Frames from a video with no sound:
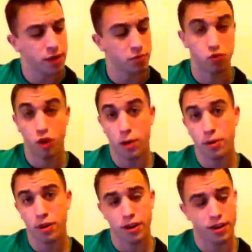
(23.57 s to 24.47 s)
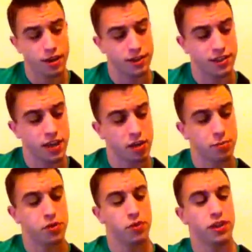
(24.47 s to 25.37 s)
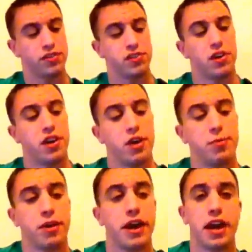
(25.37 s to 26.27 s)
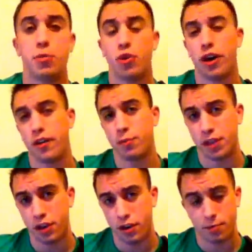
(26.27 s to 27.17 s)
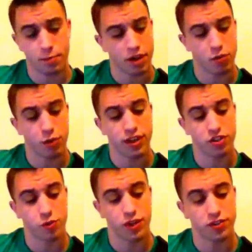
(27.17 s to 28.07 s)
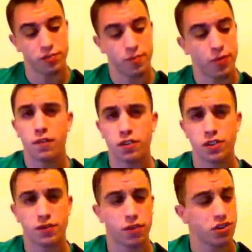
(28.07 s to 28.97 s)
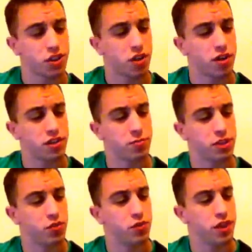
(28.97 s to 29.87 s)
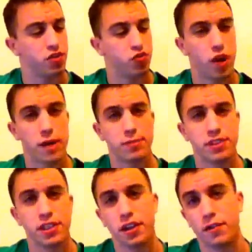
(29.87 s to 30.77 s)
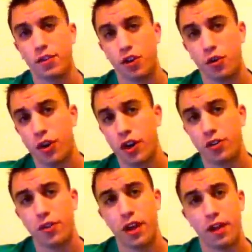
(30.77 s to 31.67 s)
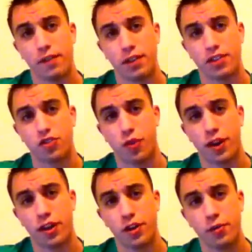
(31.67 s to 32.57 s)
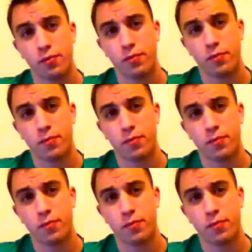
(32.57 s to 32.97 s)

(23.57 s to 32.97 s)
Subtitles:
My name's Robert, and today I'm going to be doing a lesson on how to play And What I Have Become by 3 Days Grace. First things first, your guitar needs to be tuned in drop C, and if you don't know how to do that, I have a lesson right here.